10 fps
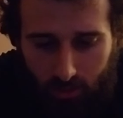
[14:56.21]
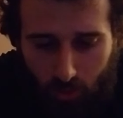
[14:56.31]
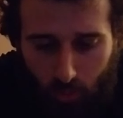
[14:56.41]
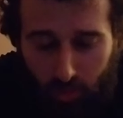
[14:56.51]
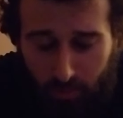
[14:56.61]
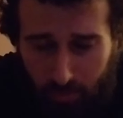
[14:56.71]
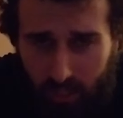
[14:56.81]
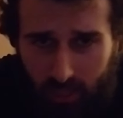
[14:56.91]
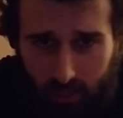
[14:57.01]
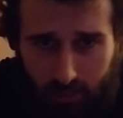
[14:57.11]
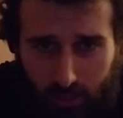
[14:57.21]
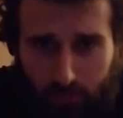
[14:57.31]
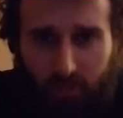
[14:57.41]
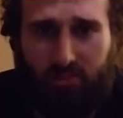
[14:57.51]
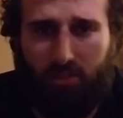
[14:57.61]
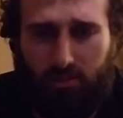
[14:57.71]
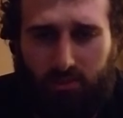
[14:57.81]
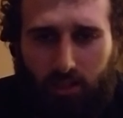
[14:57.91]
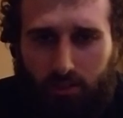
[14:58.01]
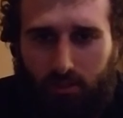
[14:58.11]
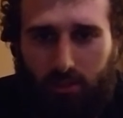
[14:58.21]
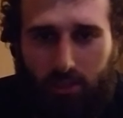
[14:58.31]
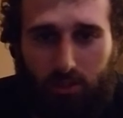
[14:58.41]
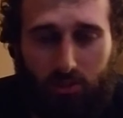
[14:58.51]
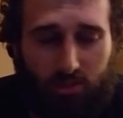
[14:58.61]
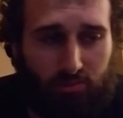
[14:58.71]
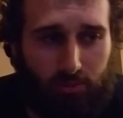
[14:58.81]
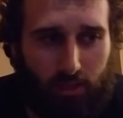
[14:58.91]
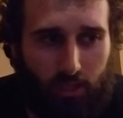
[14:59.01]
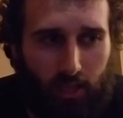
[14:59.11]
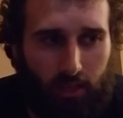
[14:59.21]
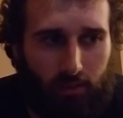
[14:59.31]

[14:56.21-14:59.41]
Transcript: orthopedically or musculoskeletally, you just really